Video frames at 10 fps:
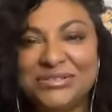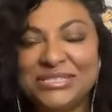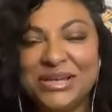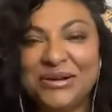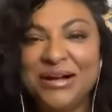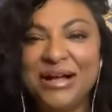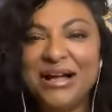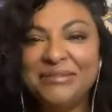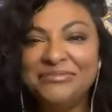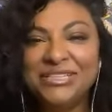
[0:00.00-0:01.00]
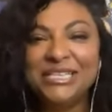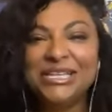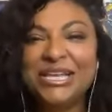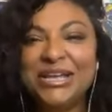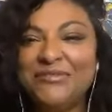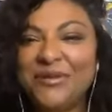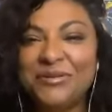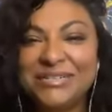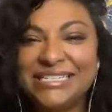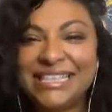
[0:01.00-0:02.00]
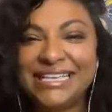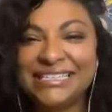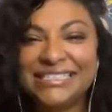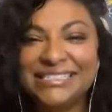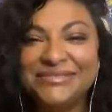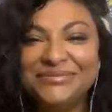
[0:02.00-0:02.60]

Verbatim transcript: So I'm really looking forward to this.